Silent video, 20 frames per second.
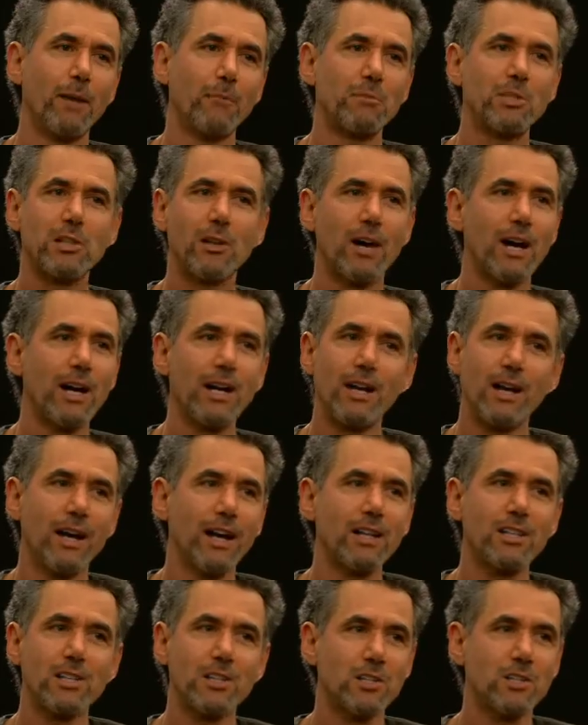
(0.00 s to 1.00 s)
So
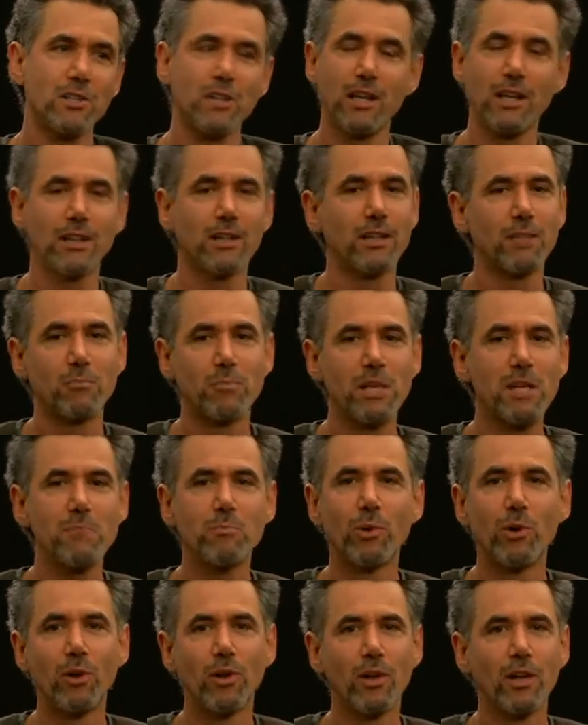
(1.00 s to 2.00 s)
I just think that
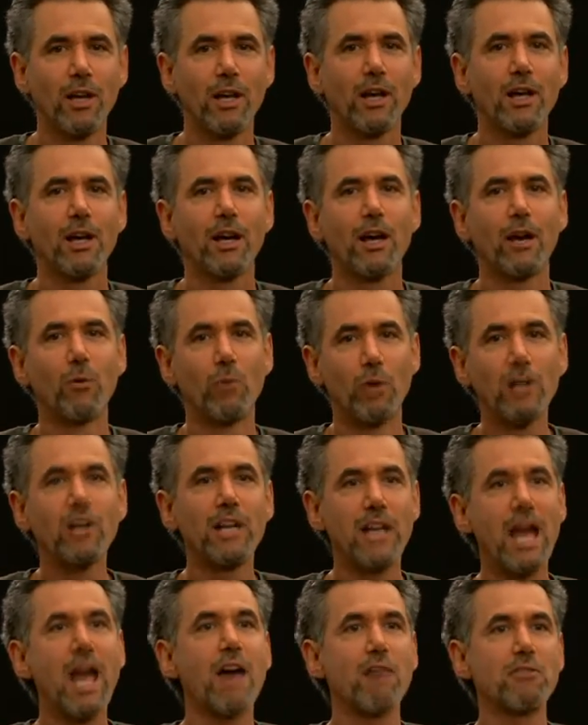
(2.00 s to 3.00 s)
people
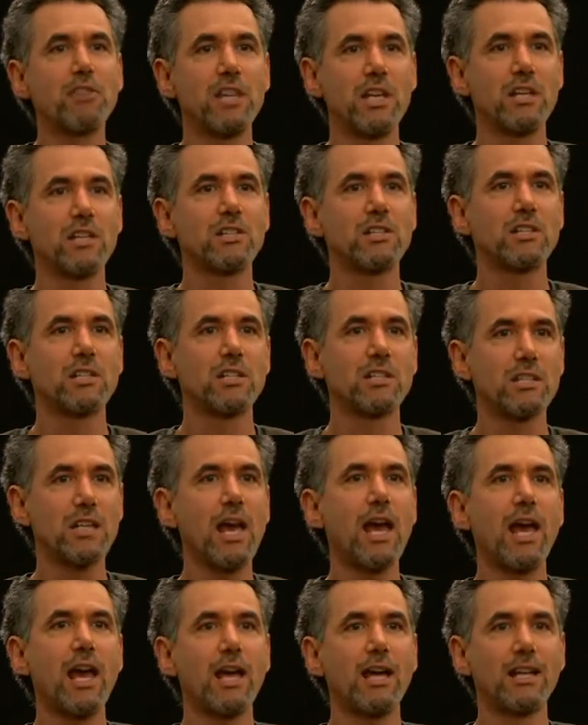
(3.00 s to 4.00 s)
really have things to
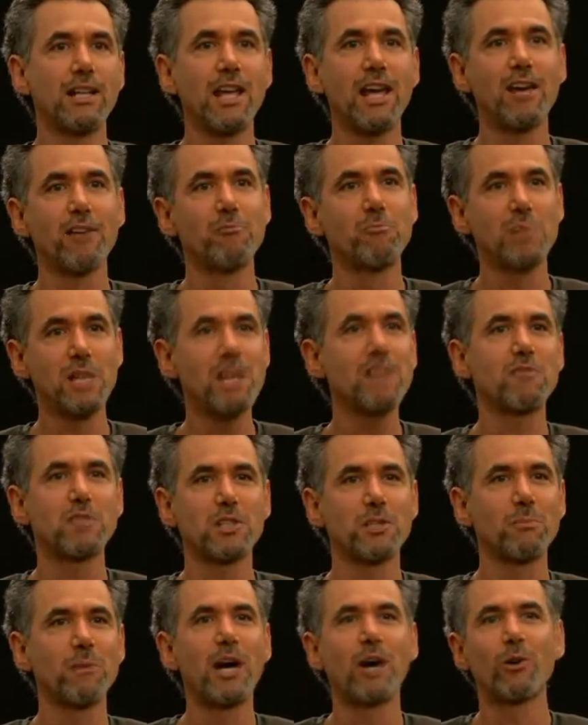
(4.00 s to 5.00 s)
say, and they have
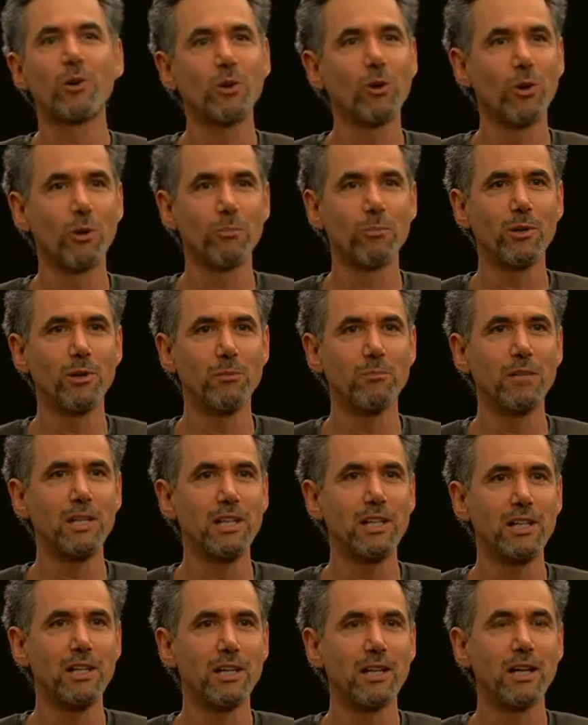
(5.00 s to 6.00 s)
beefs about corporate
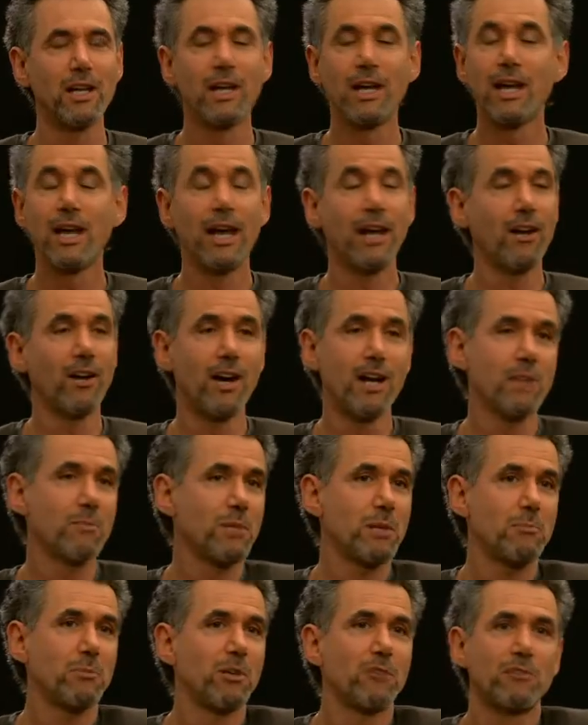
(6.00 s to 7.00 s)
media. And a lot of
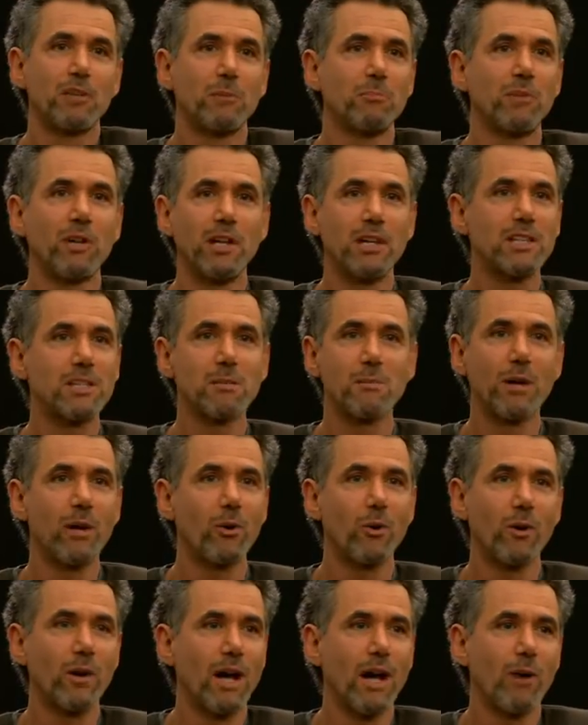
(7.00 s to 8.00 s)
people have complaints
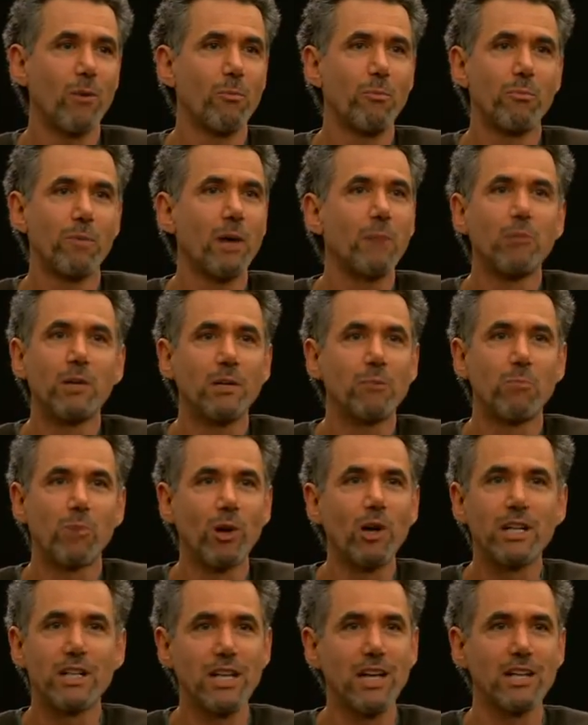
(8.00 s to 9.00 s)
about how public
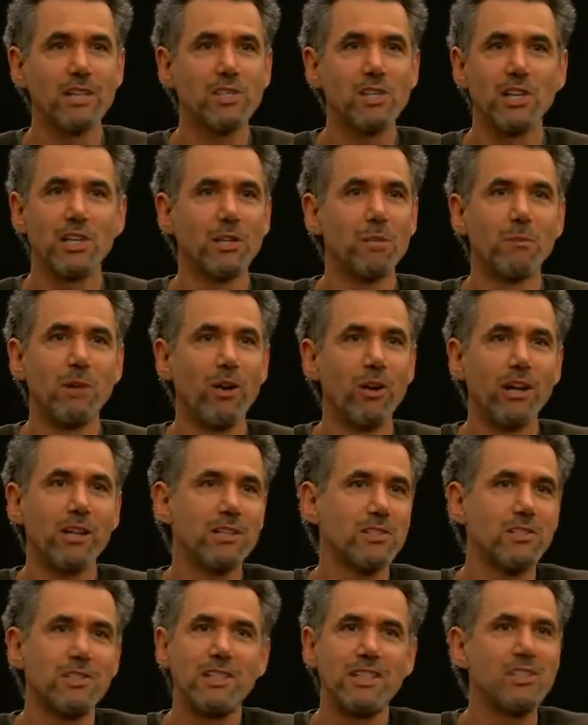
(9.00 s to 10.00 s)
broadcasting in America
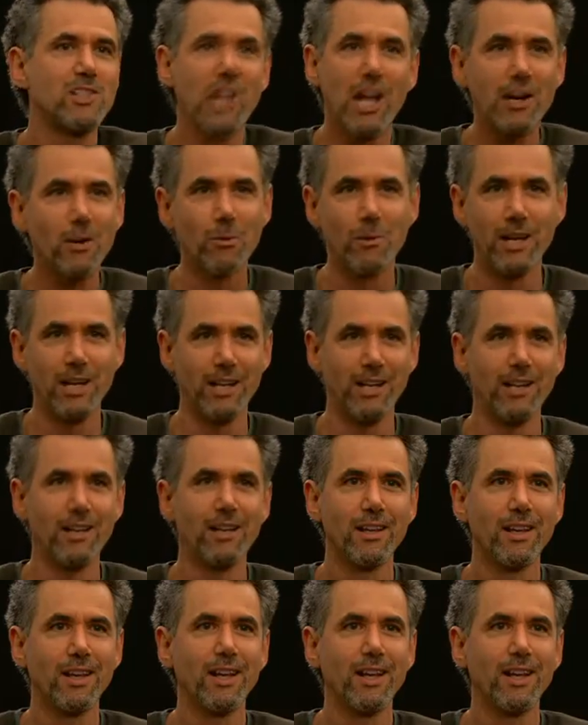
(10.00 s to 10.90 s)
is degenerated.